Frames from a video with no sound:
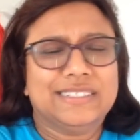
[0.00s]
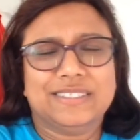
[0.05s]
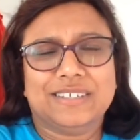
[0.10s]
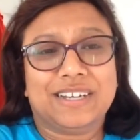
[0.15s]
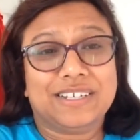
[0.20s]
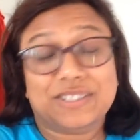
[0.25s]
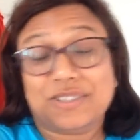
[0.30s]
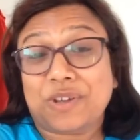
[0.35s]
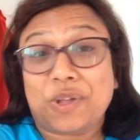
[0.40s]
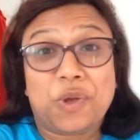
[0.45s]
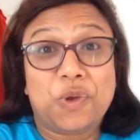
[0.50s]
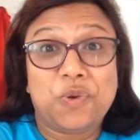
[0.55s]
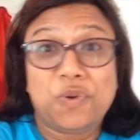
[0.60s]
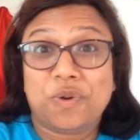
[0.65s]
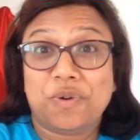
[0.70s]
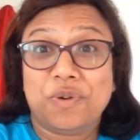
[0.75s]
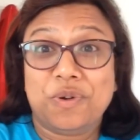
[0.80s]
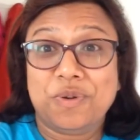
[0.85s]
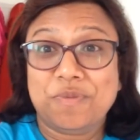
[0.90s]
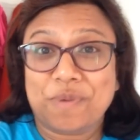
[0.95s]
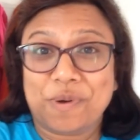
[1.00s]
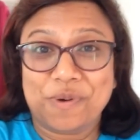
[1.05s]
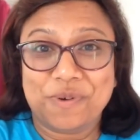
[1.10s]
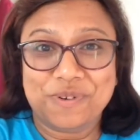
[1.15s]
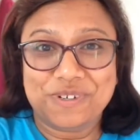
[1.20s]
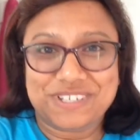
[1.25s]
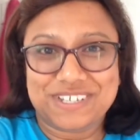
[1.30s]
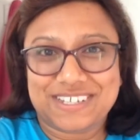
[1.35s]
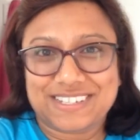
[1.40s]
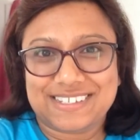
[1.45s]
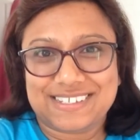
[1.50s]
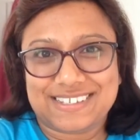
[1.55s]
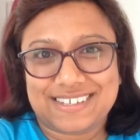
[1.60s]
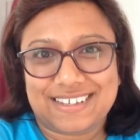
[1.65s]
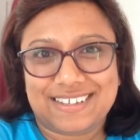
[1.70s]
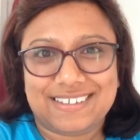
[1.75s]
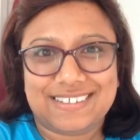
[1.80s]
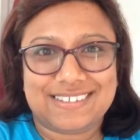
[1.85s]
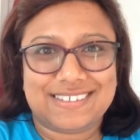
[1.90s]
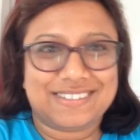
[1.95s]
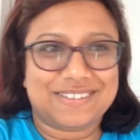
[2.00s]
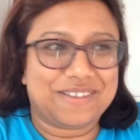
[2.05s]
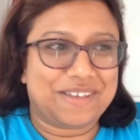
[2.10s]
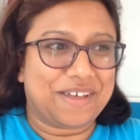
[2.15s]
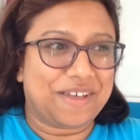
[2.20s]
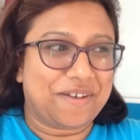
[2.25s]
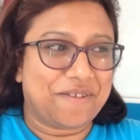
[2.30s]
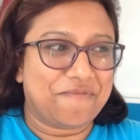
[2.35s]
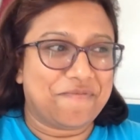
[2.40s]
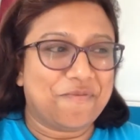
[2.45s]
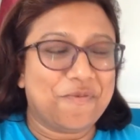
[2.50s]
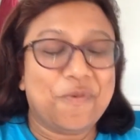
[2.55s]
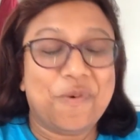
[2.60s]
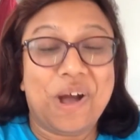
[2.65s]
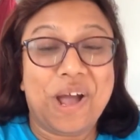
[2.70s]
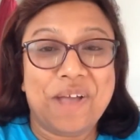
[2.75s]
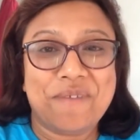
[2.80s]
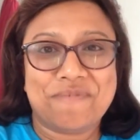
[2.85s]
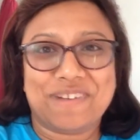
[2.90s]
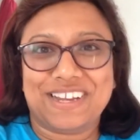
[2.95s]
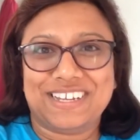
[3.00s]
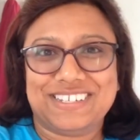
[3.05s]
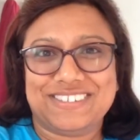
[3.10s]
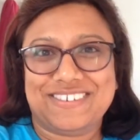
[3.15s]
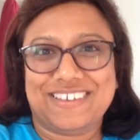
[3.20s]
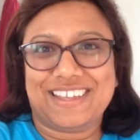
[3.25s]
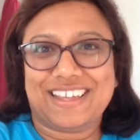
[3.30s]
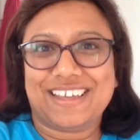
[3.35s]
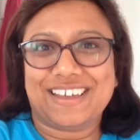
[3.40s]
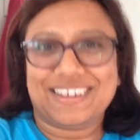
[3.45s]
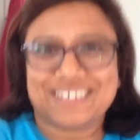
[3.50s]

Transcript: I don't know who my audience is, why am I doing it?